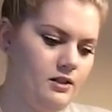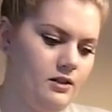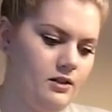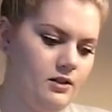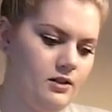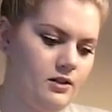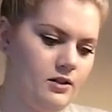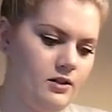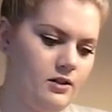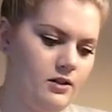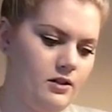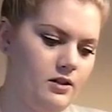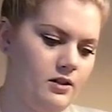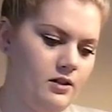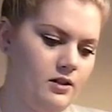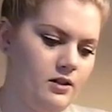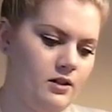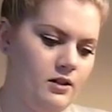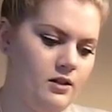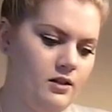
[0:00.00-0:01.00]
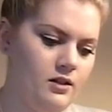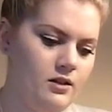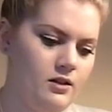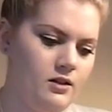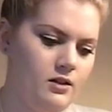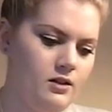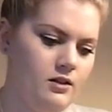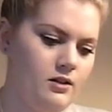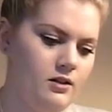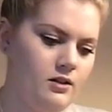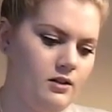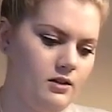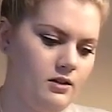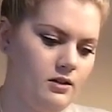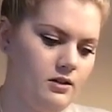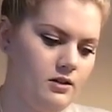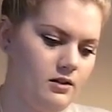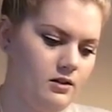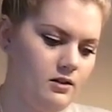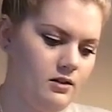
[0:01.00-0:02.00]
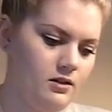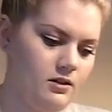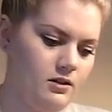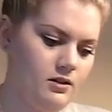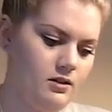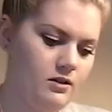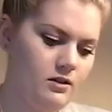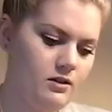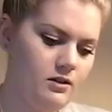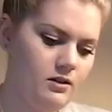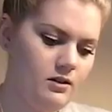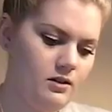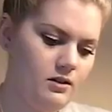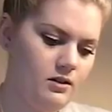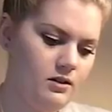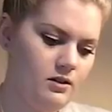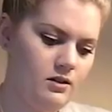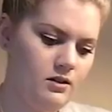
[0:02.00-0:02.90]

Nobody speaks.